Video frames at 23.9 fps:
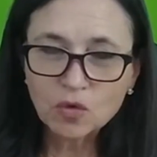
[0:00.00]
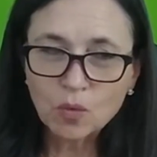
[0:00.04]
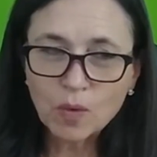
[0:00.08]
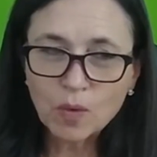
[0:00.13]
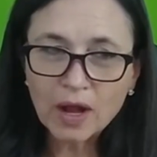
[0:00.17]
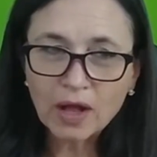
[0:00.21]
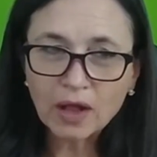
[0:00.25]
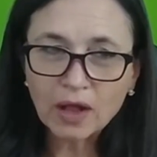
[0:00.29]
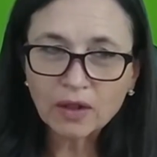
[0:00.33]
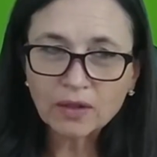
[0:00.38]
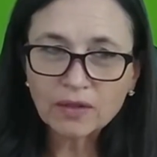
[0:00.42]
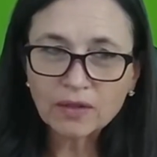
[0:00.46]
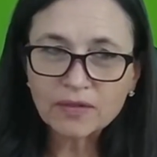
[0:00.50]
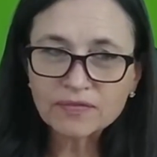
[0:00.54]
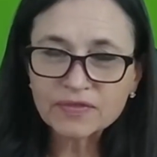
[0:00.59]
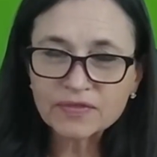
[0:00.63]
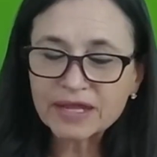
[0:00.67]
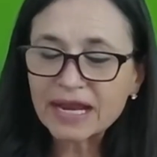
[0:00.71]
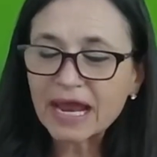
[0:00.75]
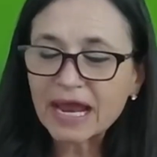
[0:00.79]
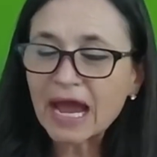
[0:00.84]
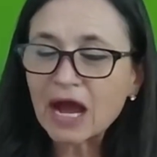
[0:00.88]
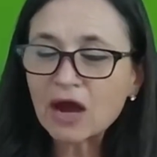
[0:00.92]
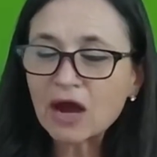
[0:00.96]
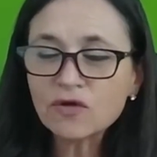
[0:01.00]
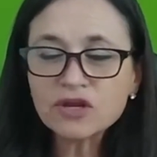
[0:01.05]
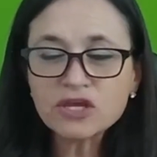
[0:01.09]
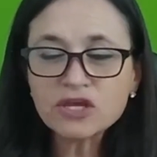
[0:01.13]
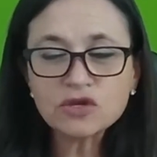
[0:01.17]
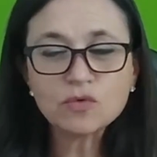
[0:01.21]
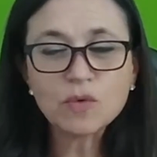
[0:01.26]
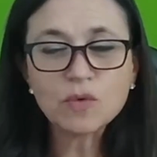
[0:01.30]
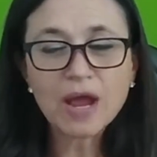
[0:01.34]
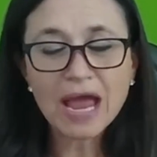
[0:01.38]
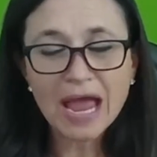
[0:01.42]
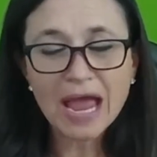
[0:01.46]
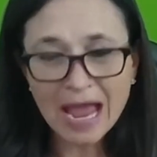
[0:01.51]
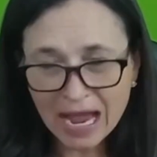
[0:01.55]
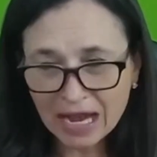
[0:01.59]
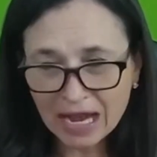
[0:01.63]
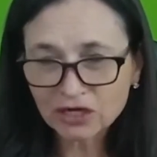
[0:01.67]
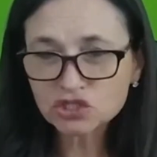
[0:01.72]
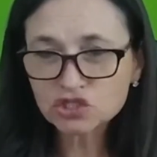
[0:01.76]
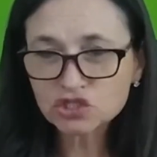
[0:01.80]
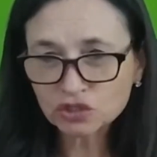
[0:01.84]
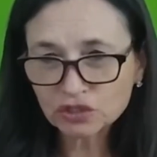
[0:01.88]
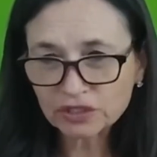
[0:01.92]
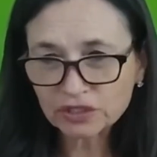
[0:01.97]
well, then how do you
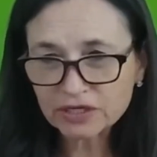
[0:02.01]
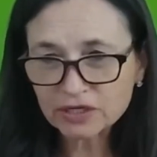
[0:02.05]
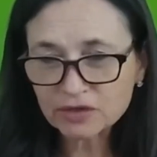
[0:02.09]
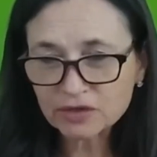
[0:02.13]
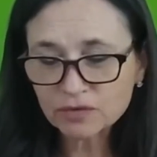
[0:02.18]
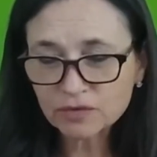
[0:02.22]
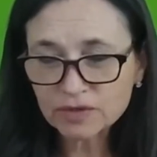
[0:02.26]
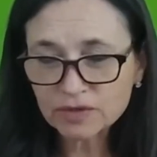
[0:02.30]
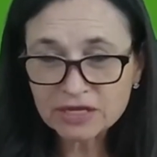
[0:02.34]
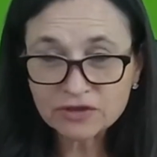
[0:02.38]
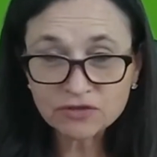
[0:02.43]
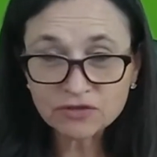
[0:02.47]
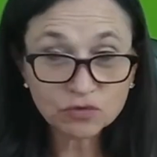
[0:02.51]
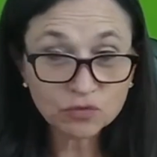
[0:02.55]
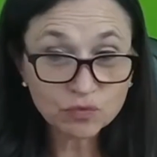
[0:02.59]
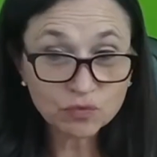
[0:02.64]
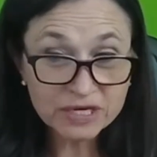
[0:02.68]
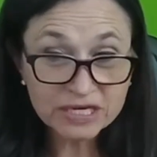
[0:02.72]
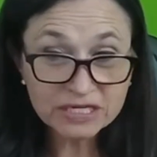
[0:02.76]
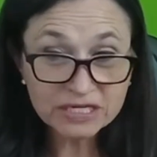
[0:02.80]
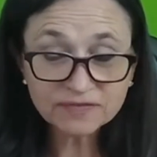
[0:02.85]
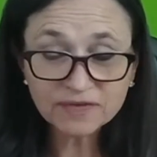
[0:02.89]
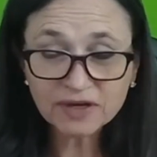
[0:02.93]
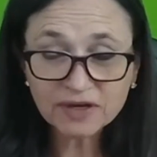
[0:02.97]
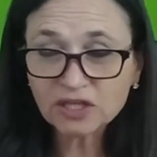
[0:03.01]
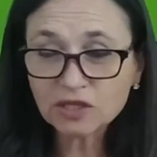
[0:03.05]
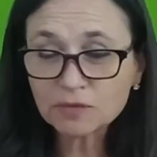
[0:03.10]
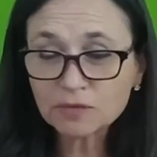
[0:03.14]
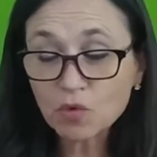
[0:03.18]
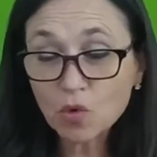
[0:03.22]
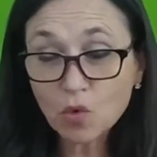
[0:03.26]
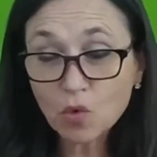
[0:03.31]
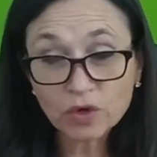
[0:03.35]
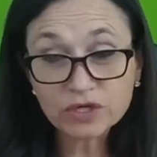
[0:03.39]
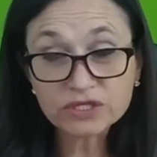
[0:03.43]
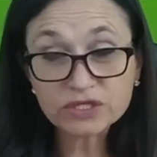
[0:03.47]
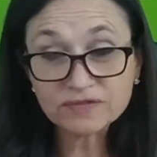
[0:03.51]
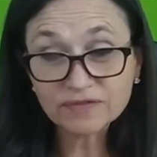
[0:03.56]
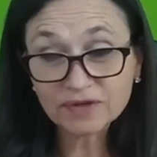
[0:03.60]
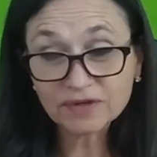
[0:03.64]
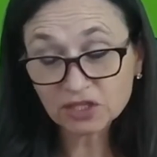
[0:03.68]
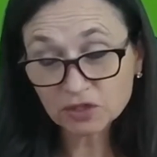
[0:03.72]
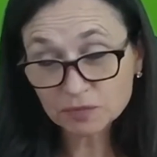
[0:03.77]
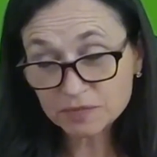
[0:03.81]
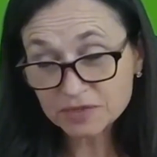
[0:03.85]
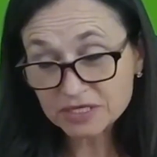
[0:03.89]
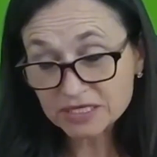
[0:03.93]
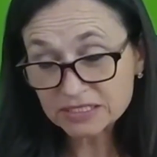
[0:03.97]
actually either redevelop or
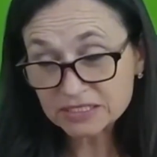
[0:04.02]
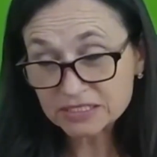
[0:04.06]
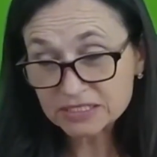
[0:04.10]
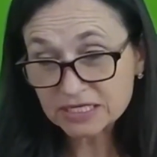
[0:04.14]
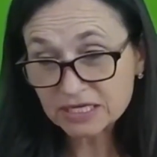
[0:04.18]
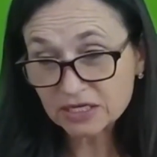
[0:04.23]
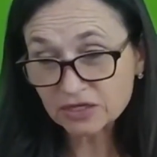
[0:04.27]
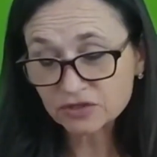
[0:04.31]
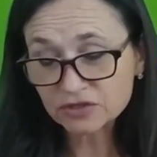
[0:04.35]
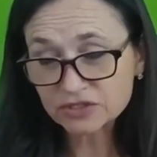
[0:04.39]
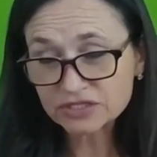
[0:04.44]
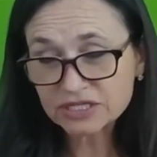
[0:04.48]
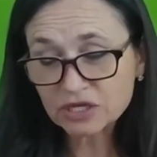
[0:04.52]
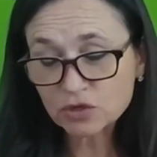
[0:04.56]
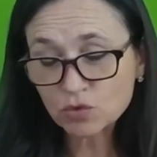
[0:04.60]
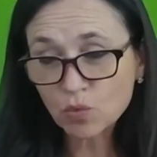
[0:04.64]
develop these skills?